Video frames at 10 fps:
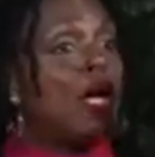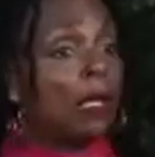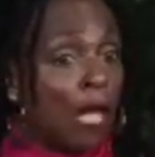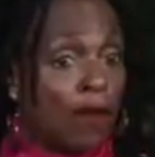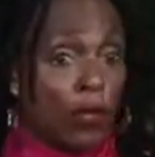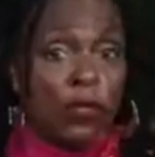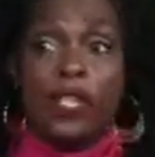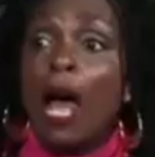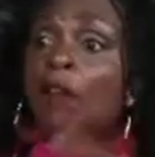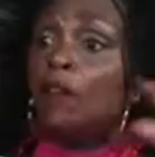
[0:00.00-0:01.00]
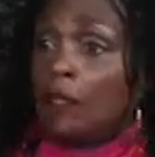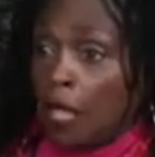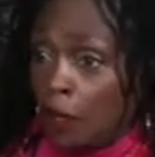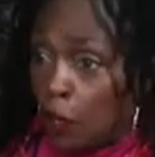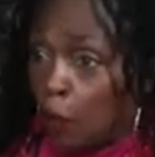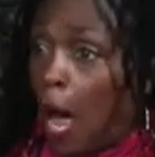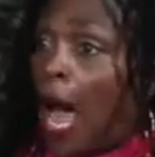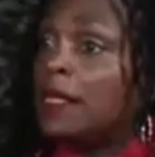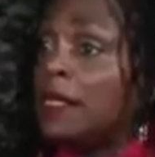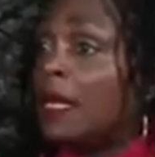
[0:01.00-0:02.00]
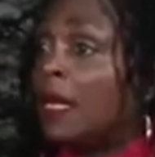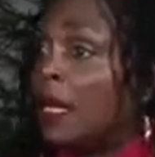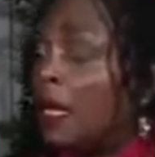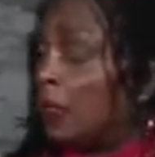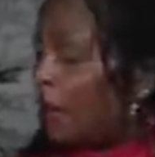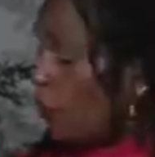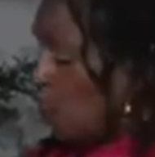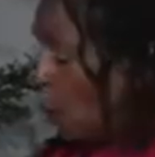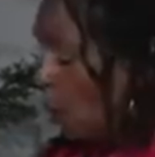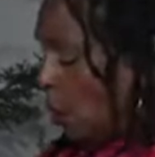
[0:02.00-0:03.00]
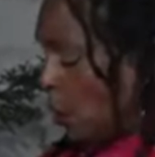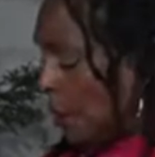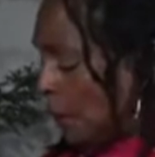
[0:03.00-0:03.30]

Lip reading: love yourself, love your posse, love the world.